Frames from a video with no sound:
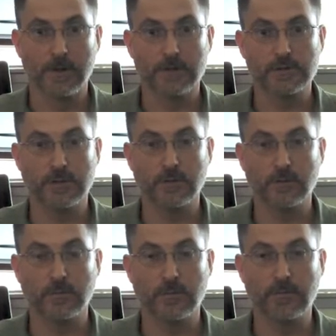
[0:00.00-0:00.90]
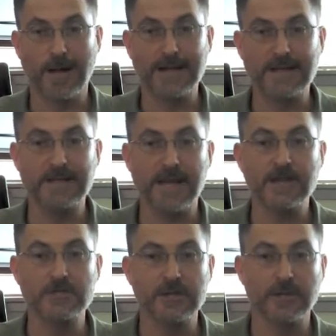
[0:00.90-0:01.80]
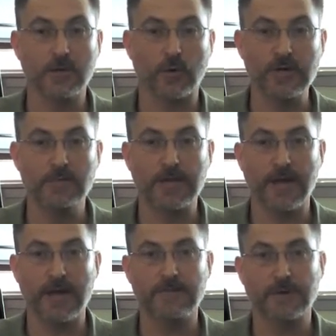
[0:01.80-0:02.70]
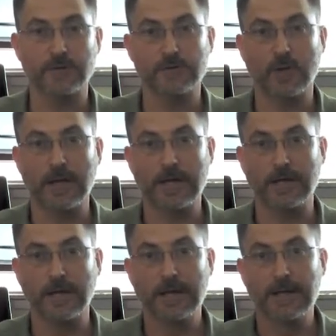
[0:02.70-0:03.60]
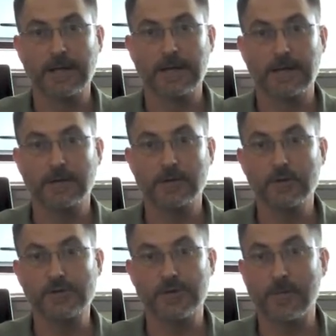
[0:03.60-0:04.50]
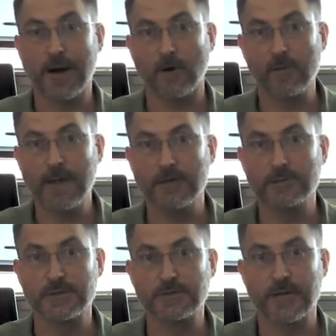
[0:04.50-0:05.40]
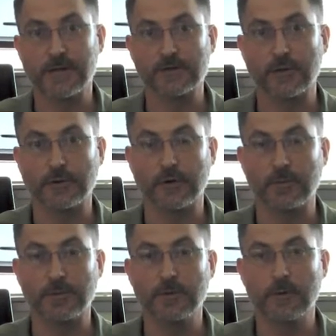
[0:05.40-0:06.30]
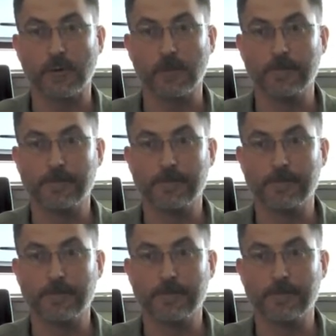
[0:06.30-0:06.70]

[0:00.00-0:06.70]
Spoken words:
So by engaging in green behaviors like using the power management settings on your computer,